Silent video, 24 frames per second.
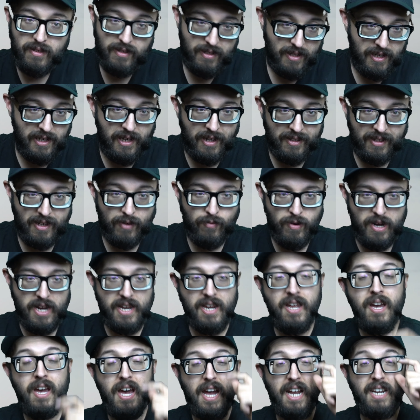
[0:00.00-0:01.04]
I got that right.
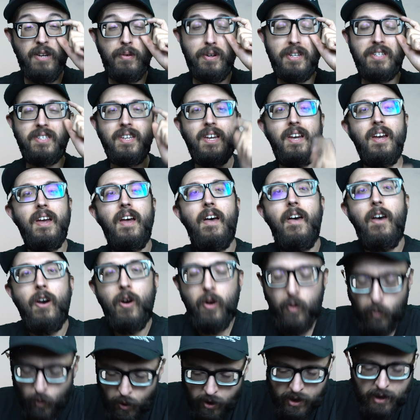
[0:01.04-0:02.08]
Anyways,
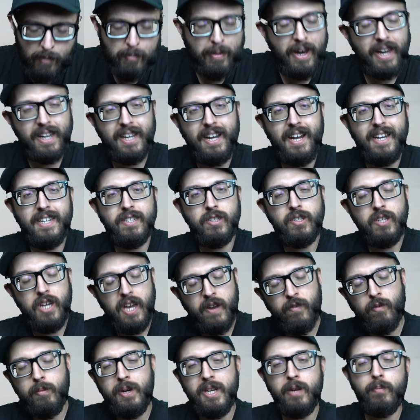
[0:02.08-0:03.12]
welcome back, guys.
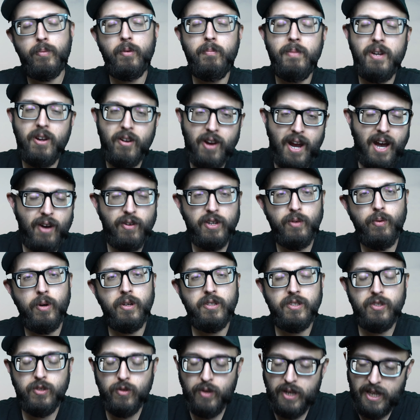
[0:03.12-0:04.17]
Everybody in Premiere, how are you all
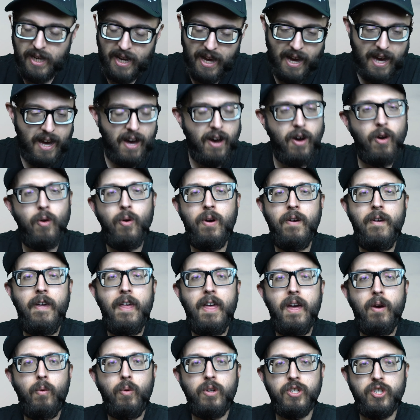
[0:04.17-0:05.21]
doing? How
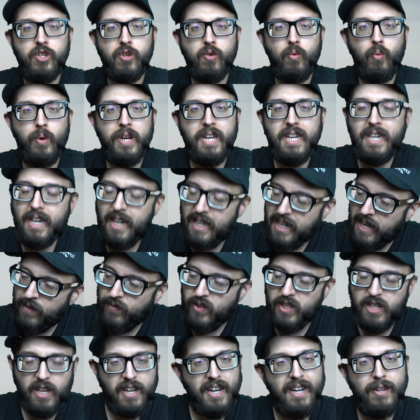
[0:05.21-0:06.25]
was your weekend? Have
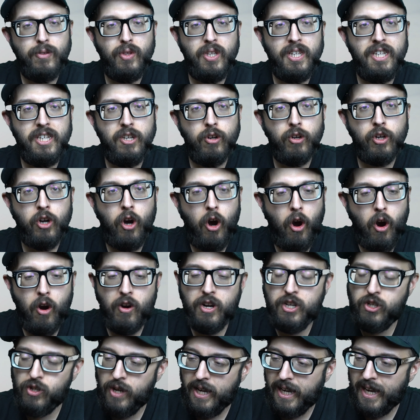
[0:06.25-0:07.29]
you done anything to your car?
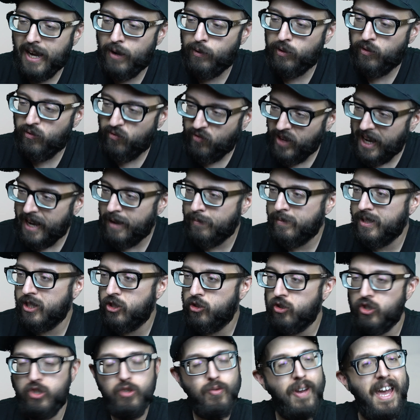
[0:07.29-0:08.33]
Did you hang out with family? Did
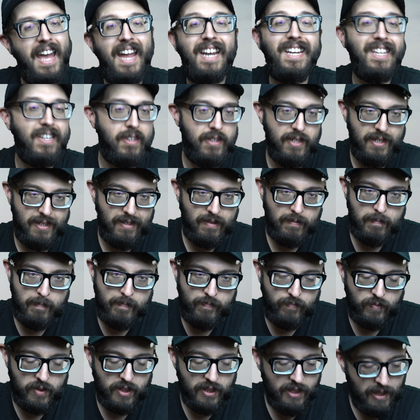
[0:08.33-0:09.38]
you do anything?
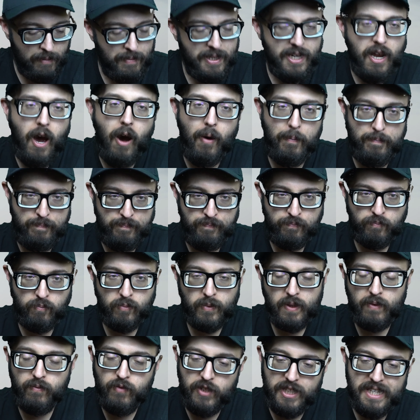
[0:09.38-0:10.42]
Let me know.
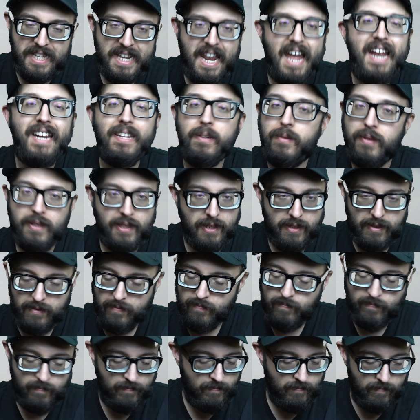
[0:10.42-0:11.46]
If you did anything,
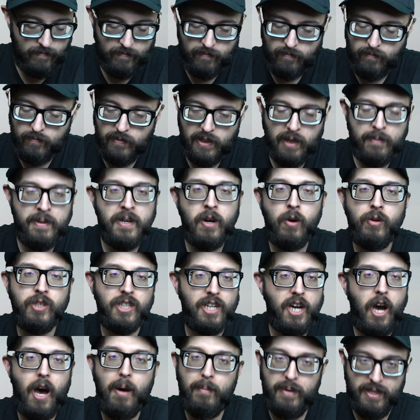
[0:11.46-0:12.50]
let me know in the
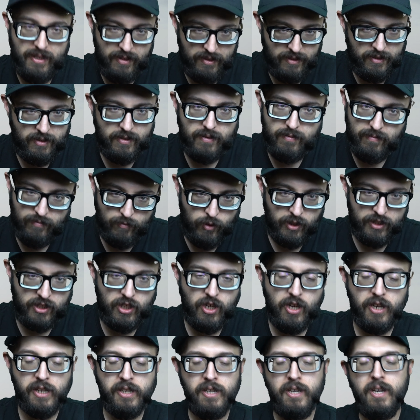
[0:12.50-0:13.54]
comments. What's
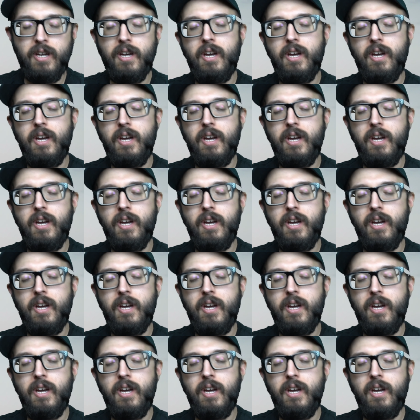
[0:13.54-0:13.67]
good?